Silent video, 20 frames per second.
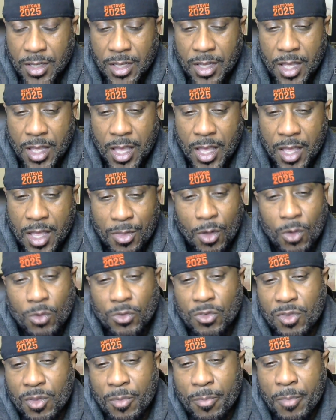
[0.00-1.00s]
And
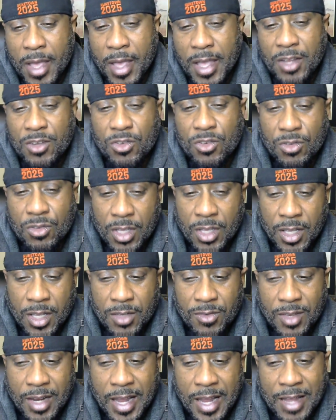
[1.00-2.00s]
those are the major
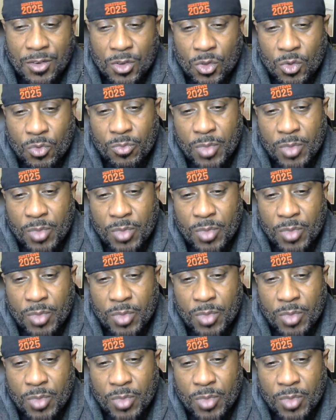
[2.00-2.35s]
things that I do